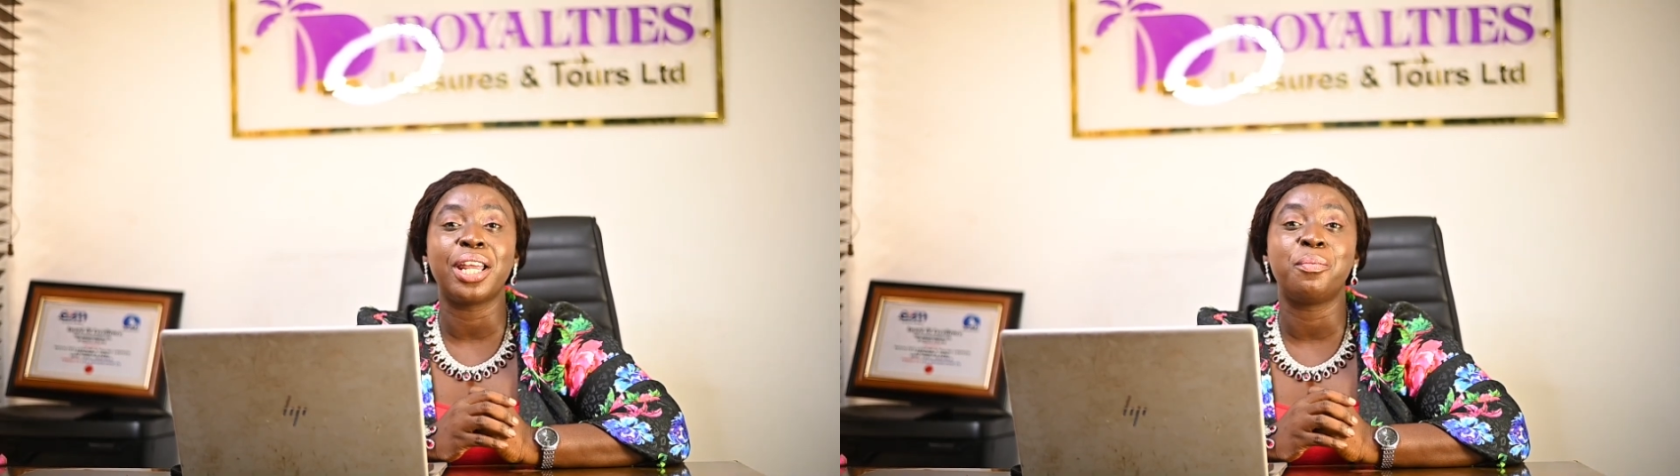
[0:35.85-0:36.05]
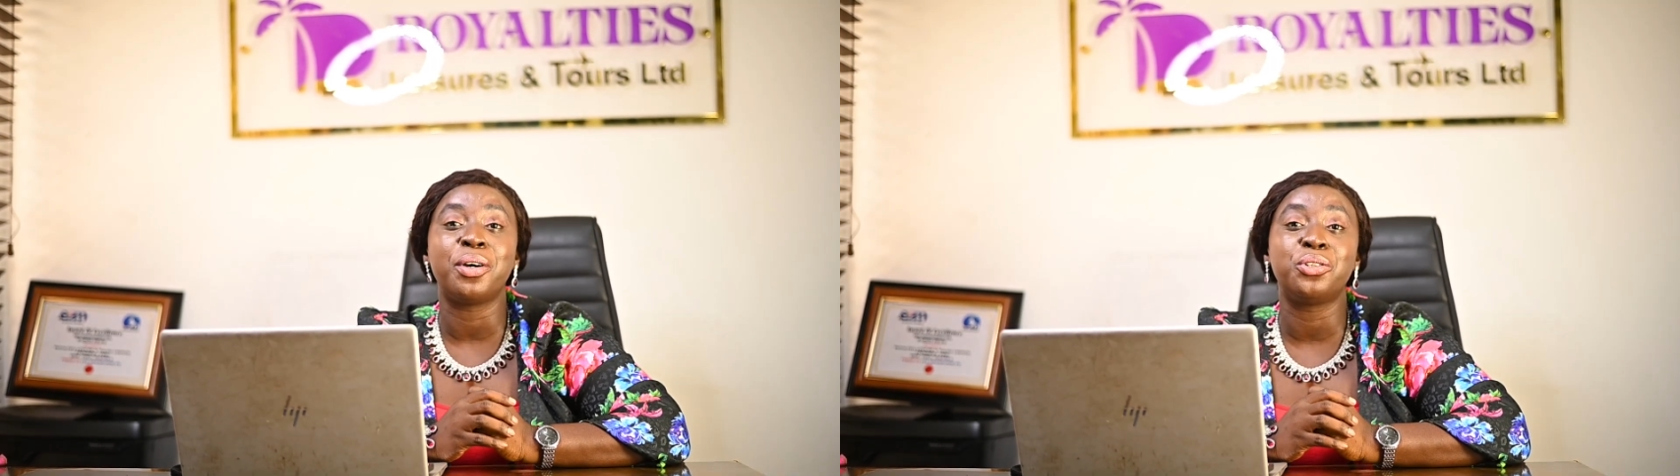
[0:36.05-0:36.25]

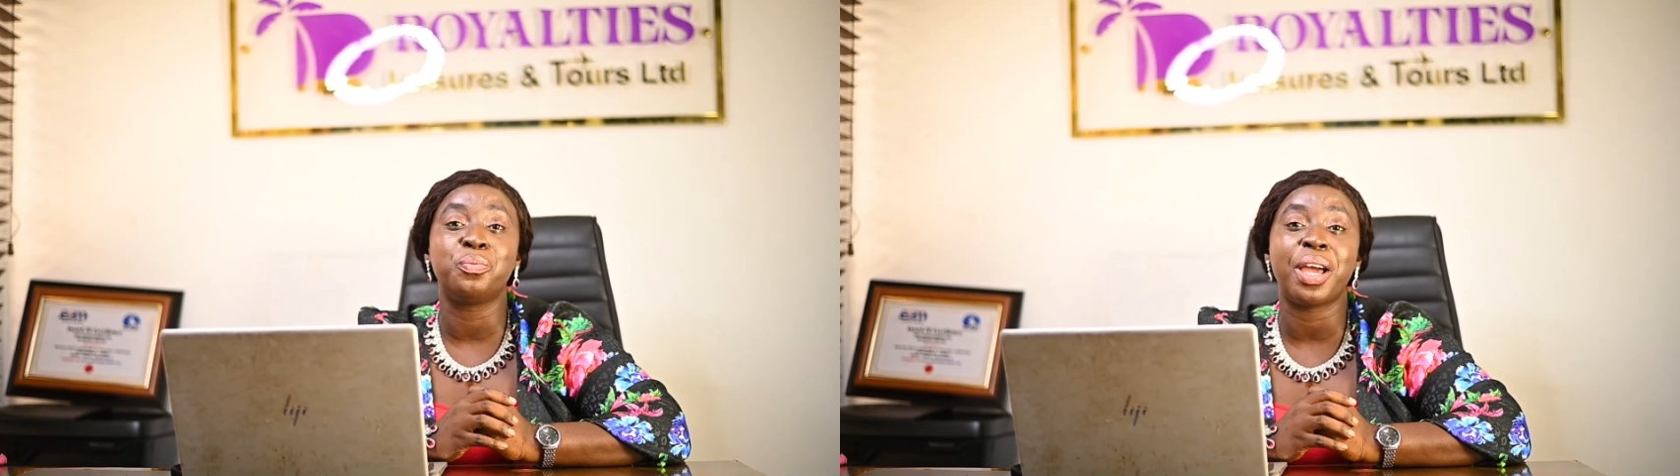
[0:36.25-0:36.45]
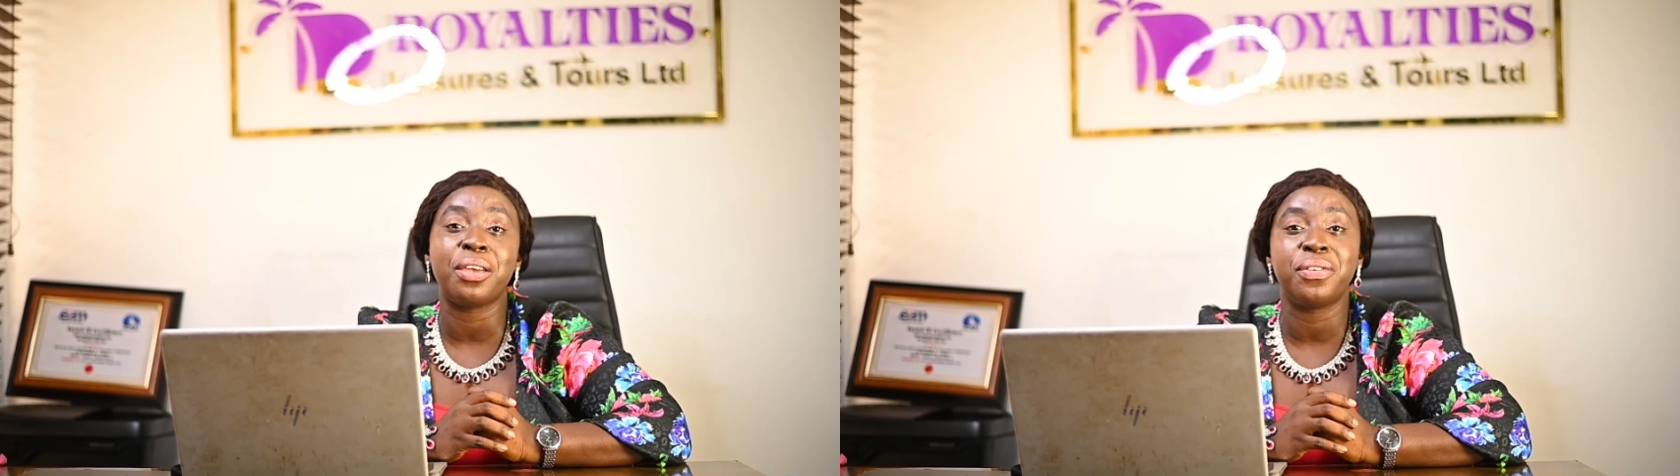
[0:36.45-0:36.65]
about
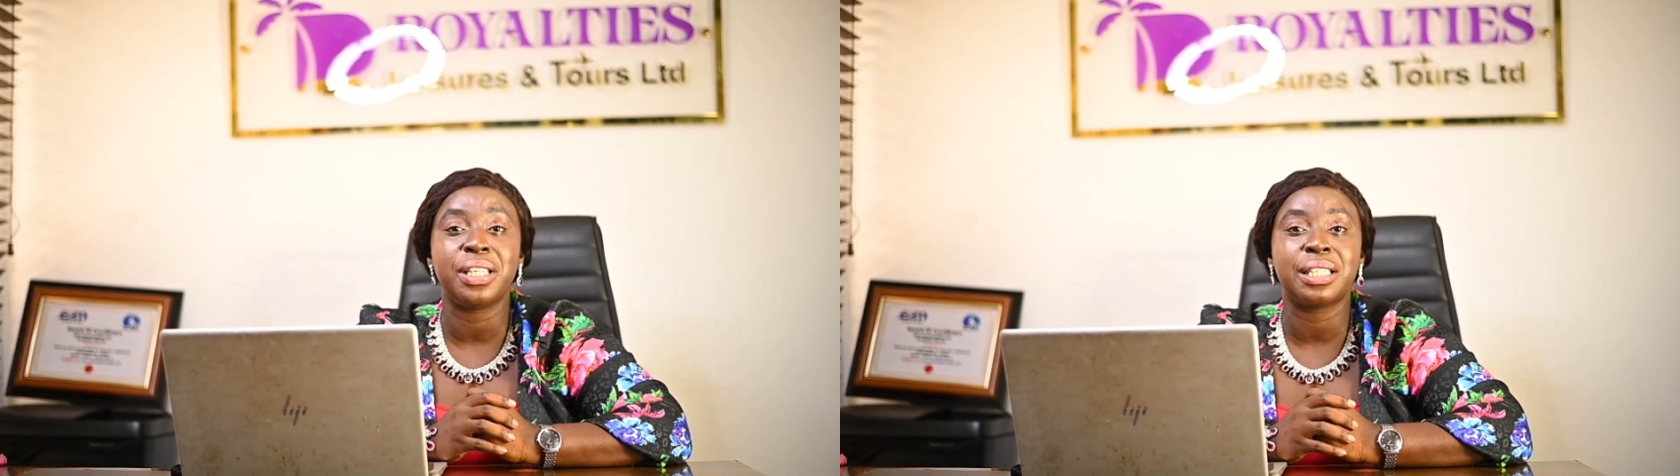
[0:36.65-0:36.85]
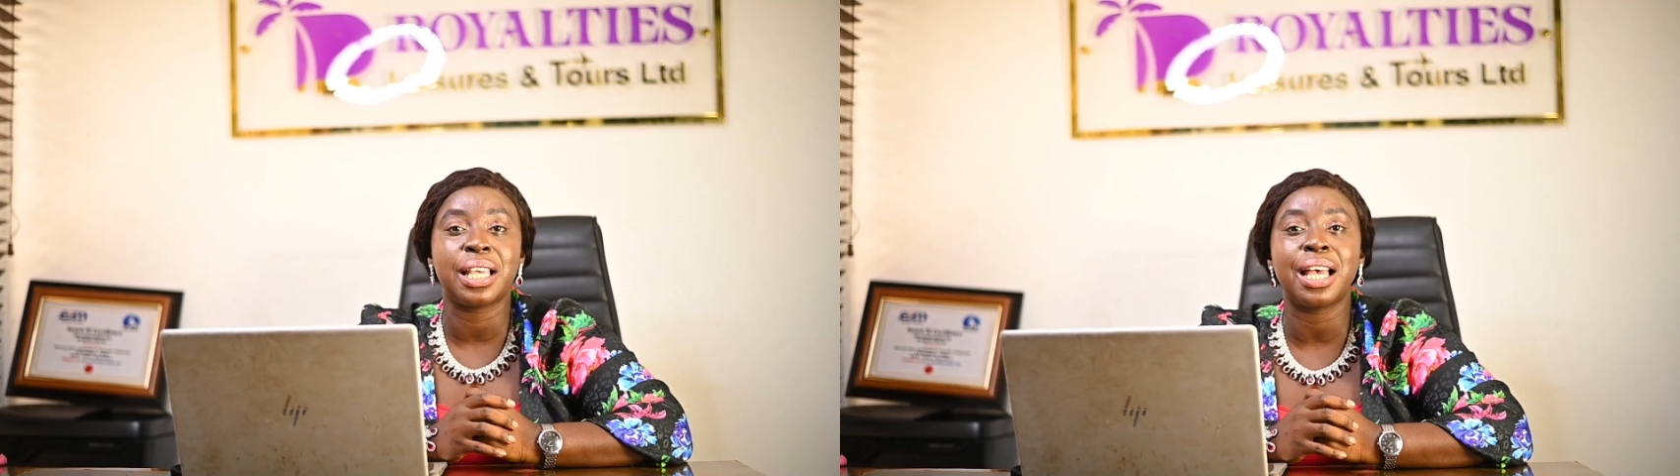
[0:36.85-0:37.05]
Dubai
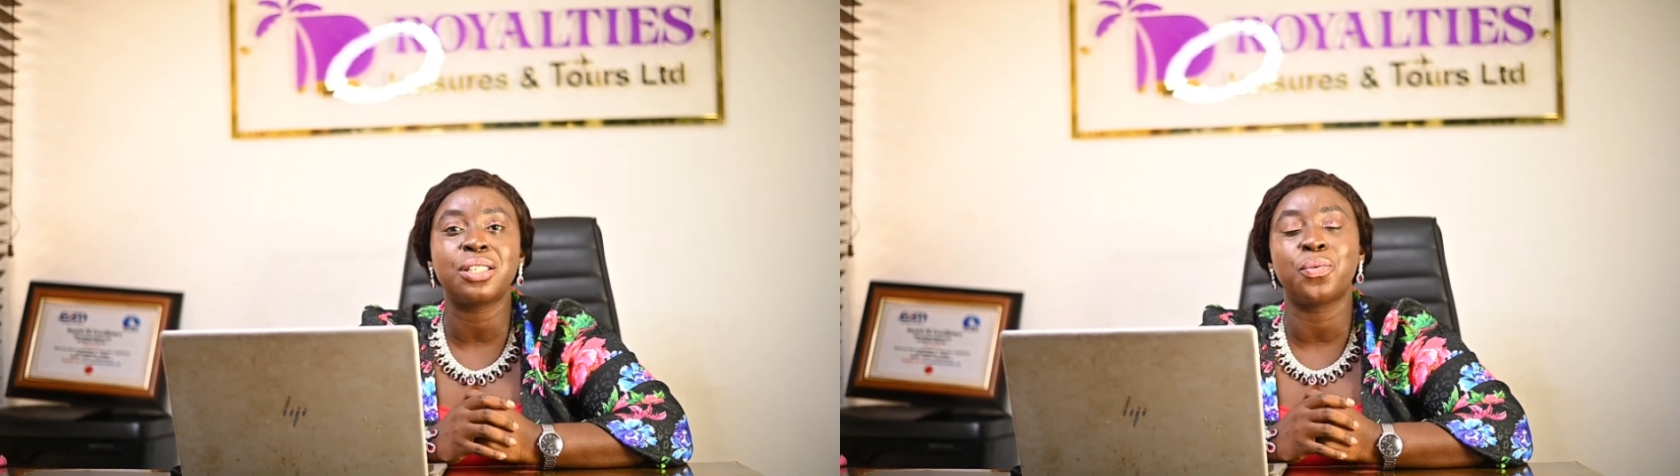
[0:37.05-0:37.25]
visas.